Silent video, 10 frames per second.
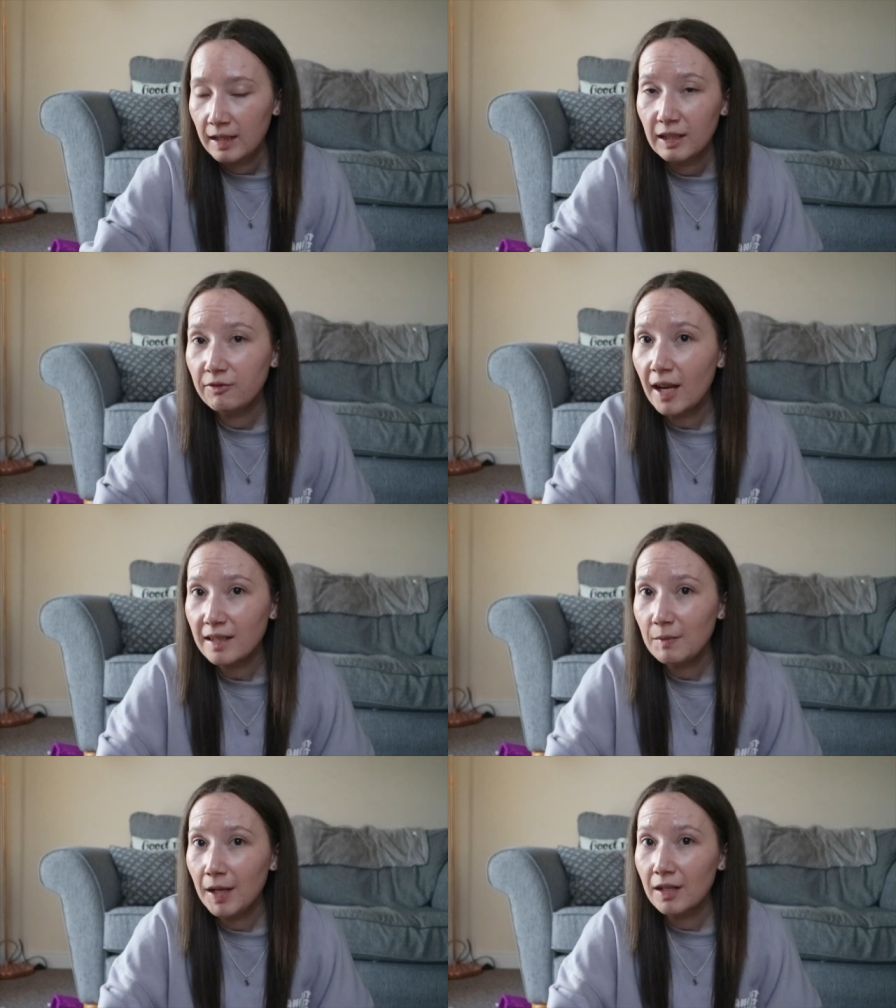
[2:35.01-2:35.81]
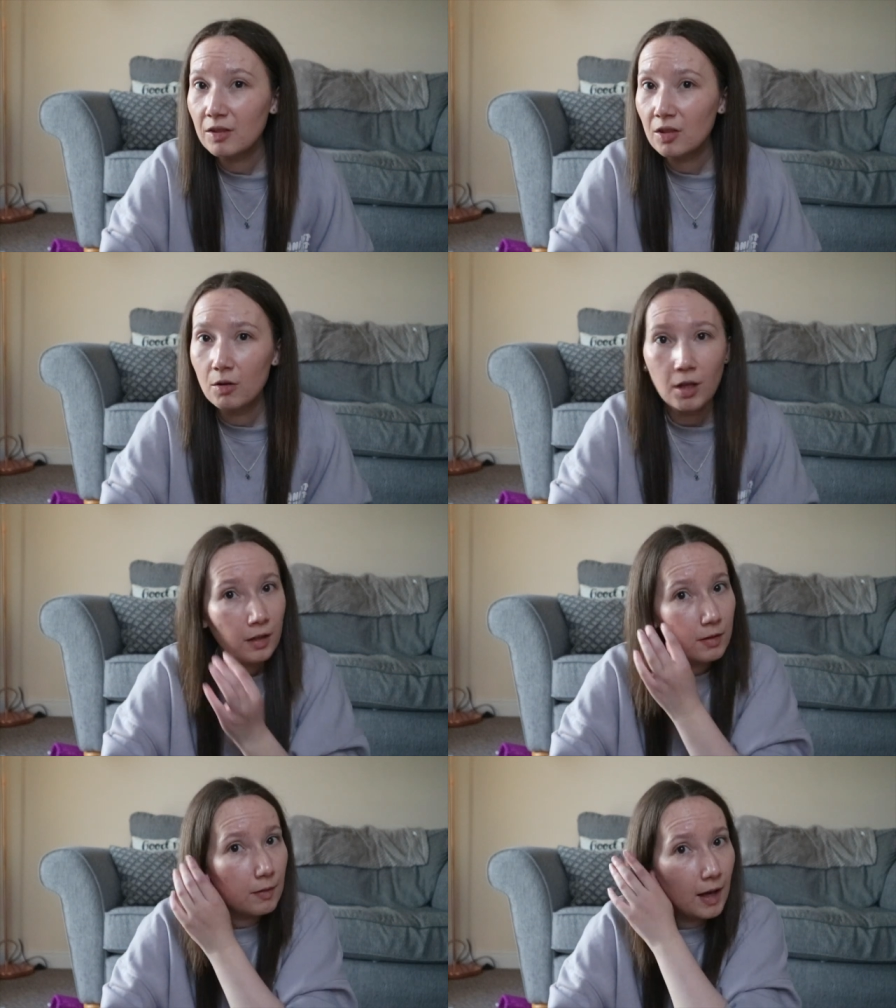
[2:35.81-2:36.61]
They've lasted me so
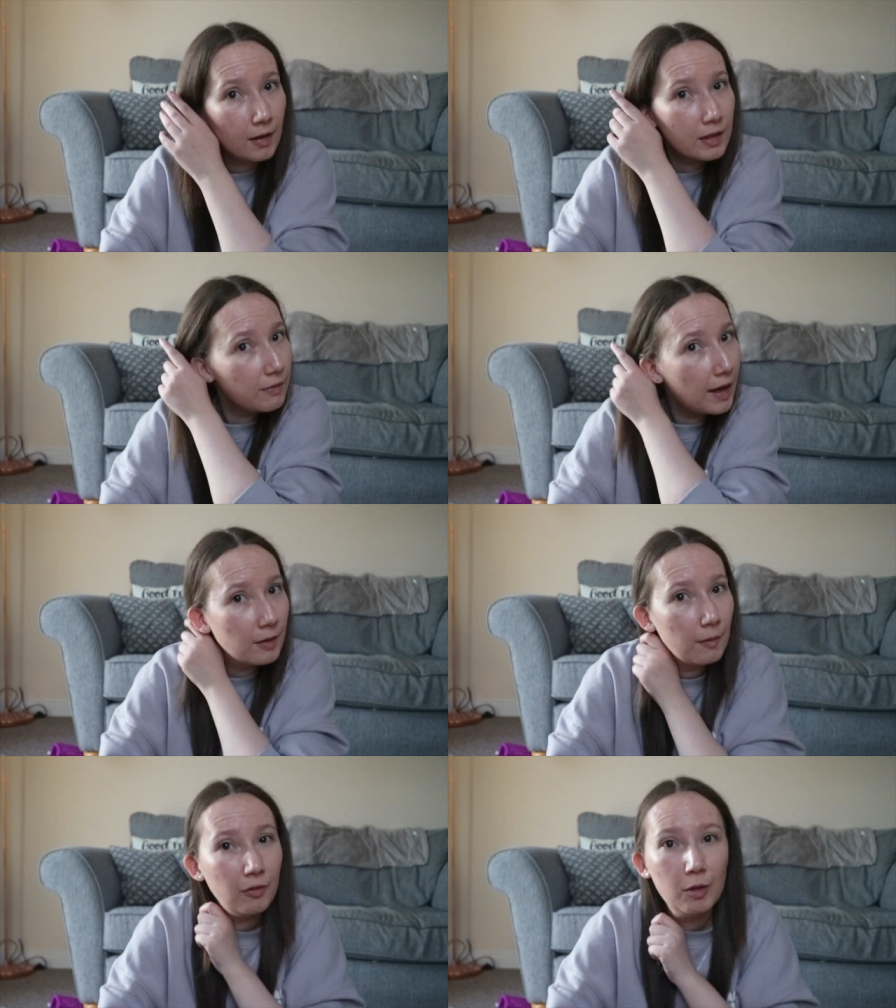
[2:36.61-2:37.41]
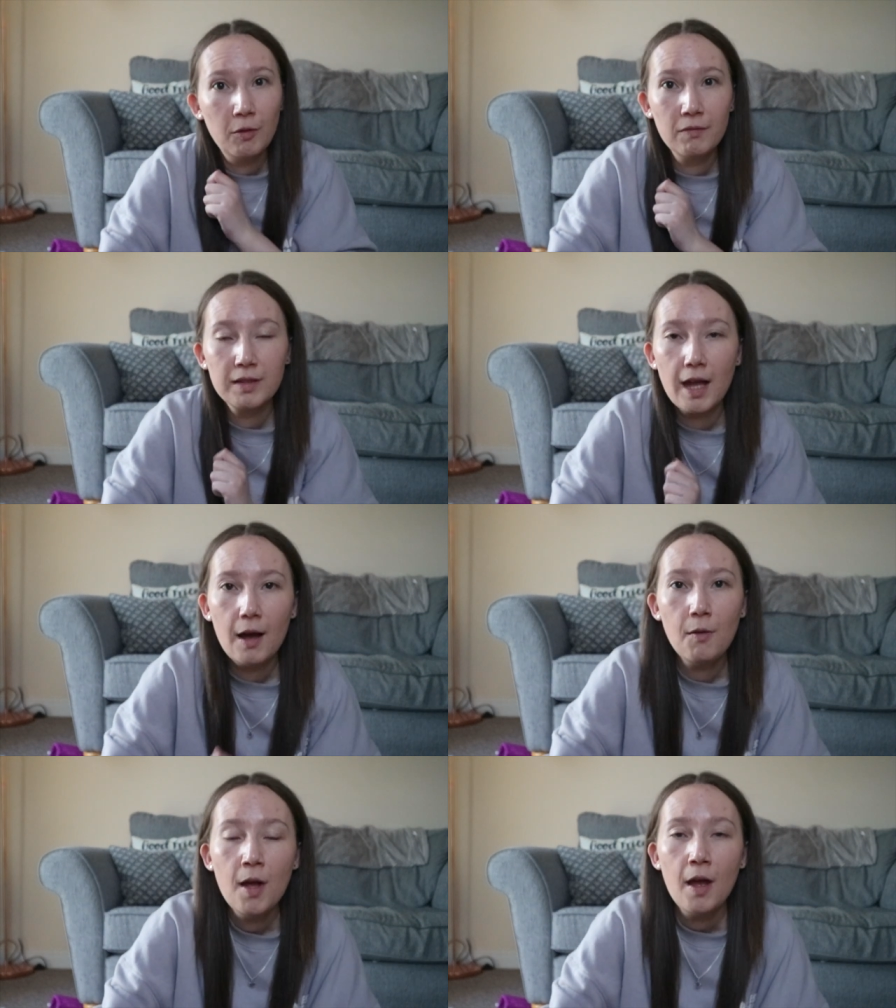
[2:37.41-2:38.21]
long as well because I've had them a few months
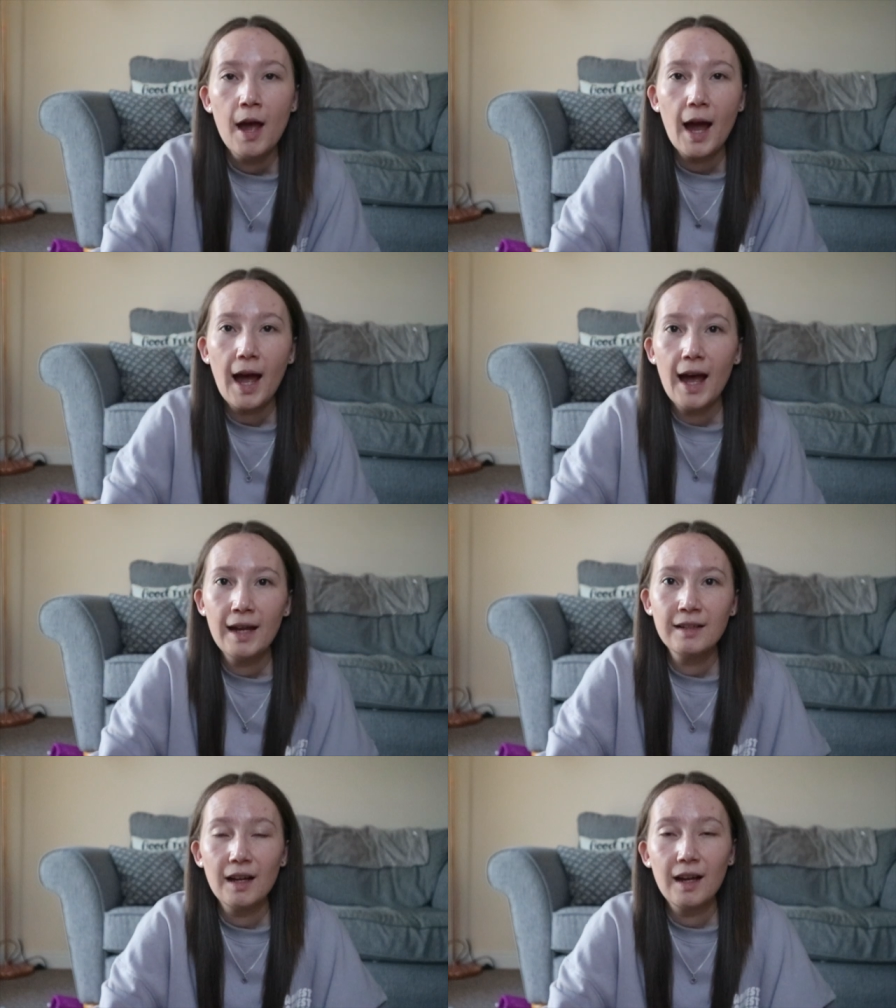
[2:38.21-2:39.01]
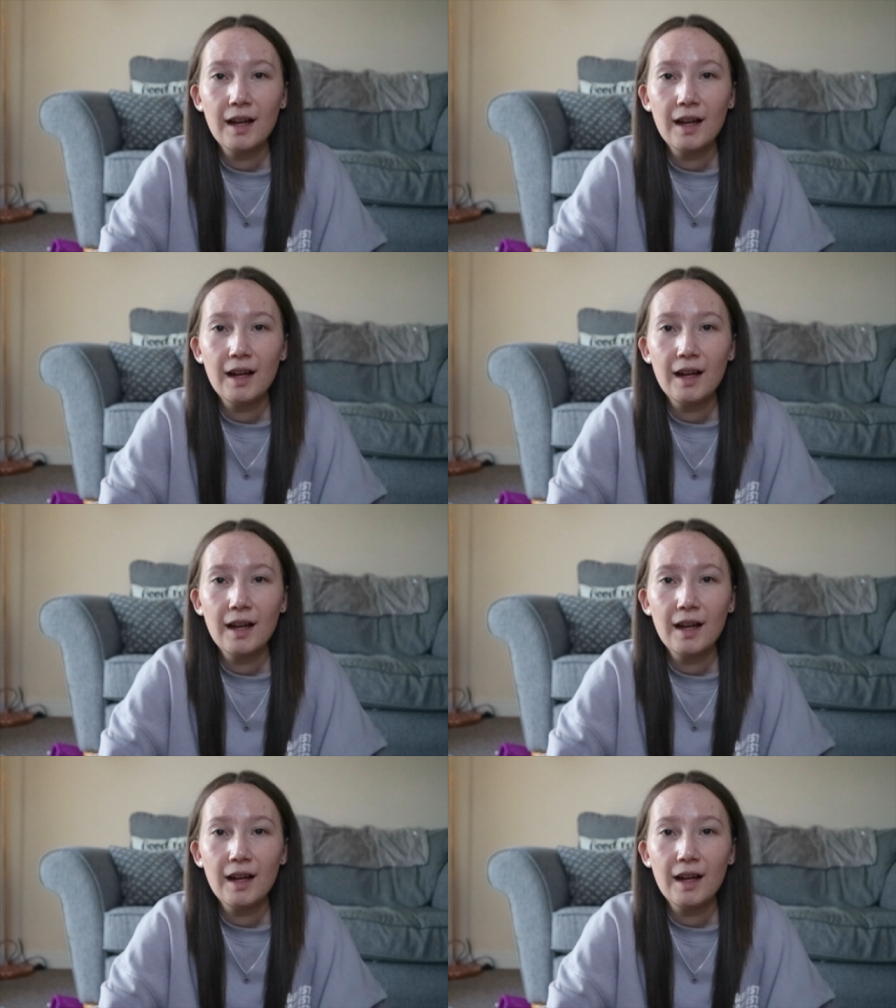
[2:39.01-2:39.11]
now, and